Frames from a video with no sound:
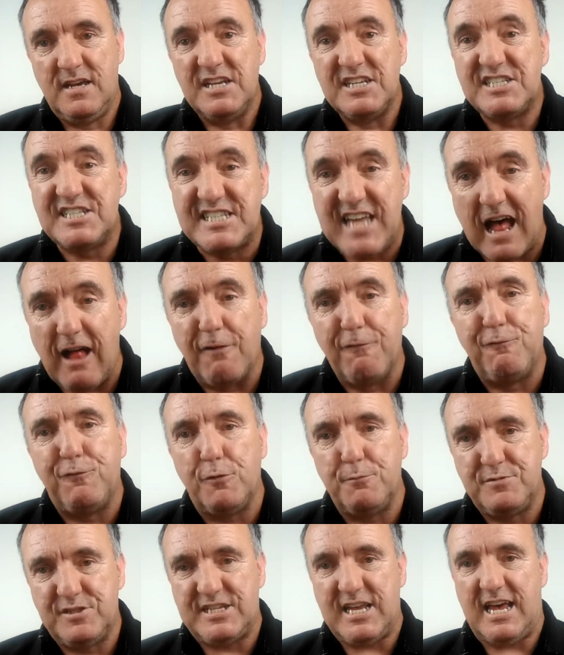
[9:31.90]

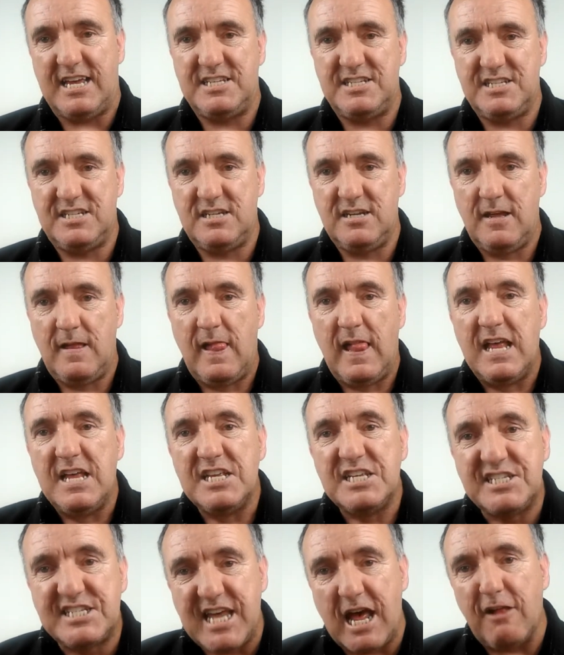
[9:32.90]
self-obsessed,
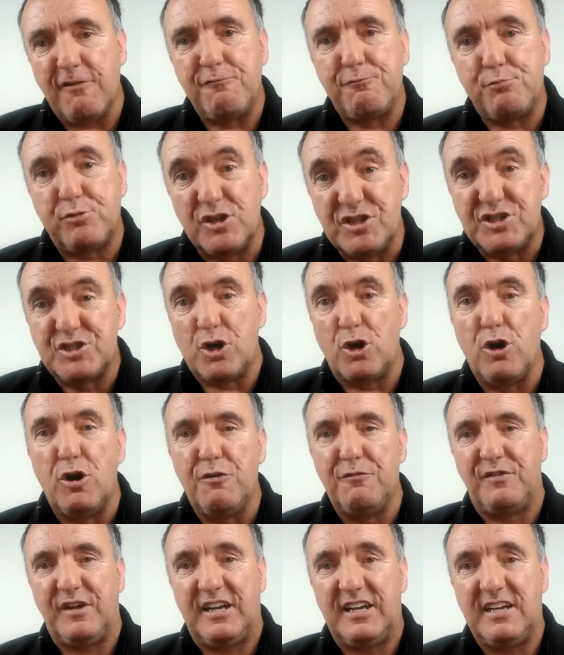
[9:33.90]

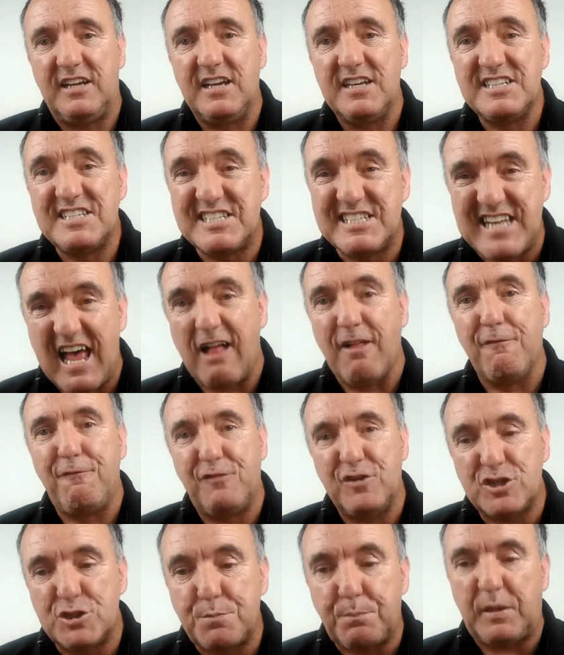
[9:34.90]
self-preserving,
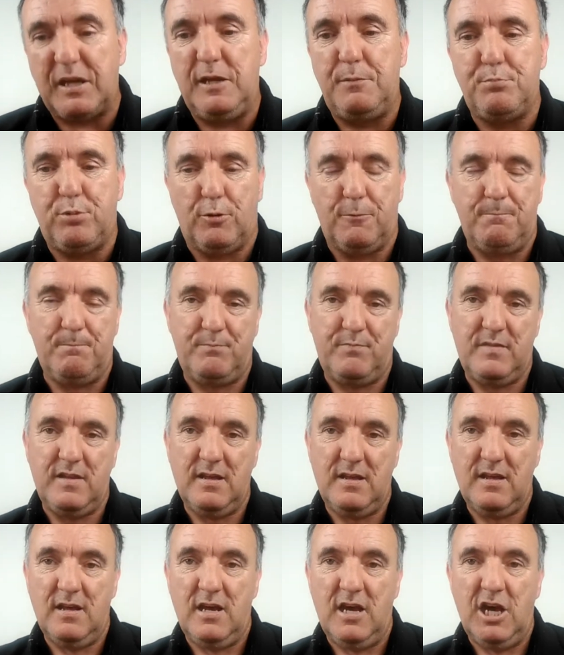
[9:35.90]
selfish people.
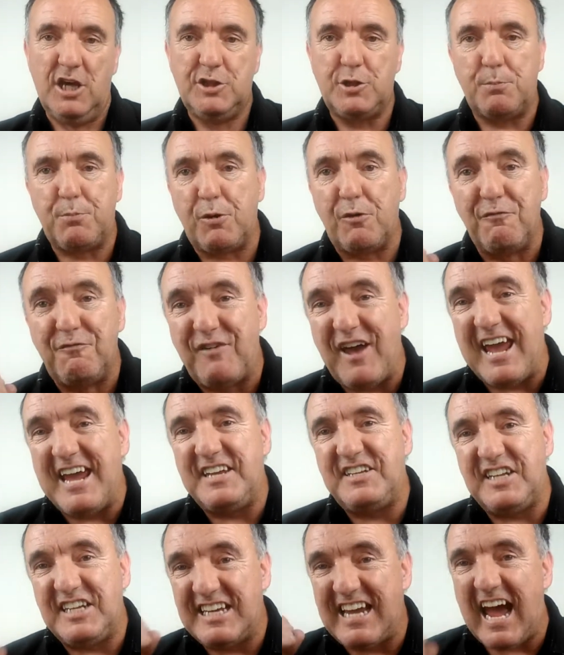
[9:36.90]
The
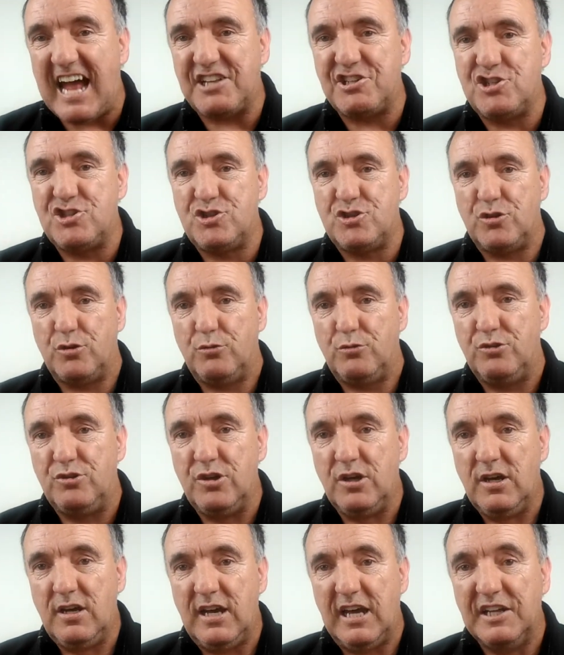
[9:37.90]
pervading attitude
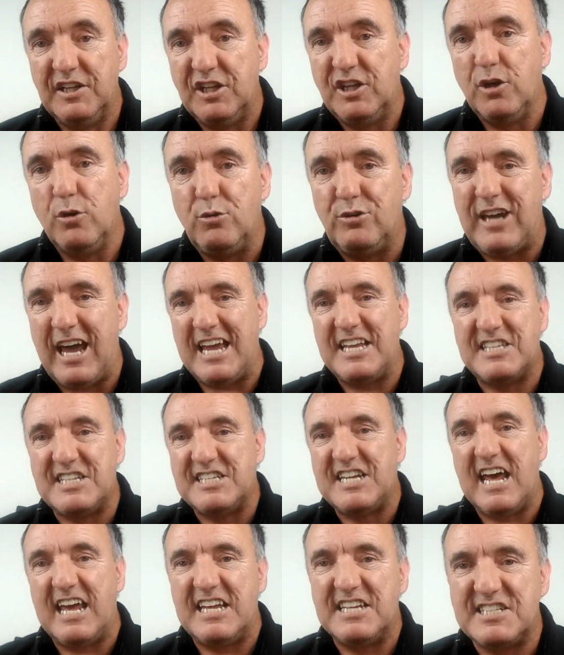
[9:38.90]
in the UK
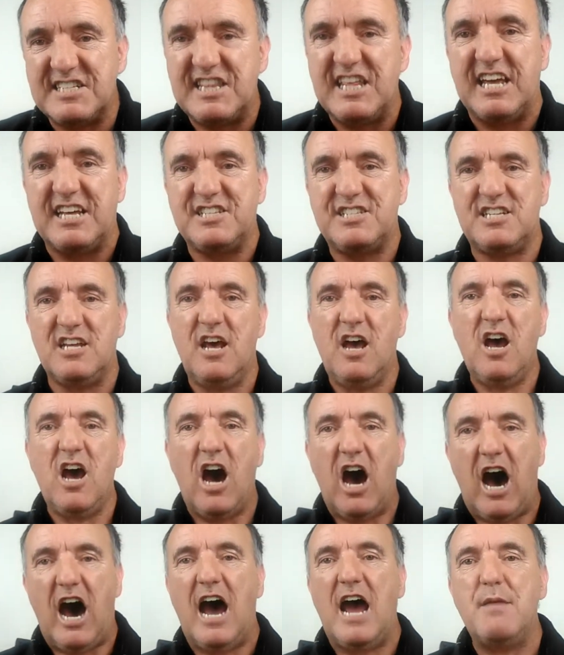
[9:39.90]
today is this:
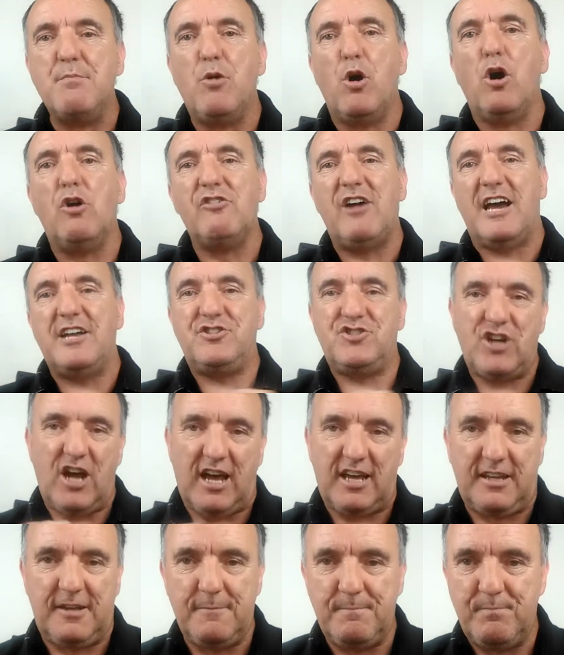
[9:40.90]
I'm all right,
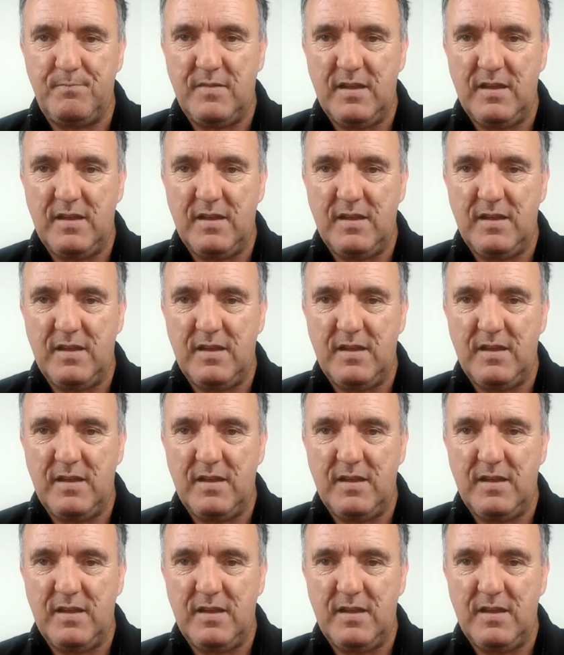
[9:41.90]
Jack.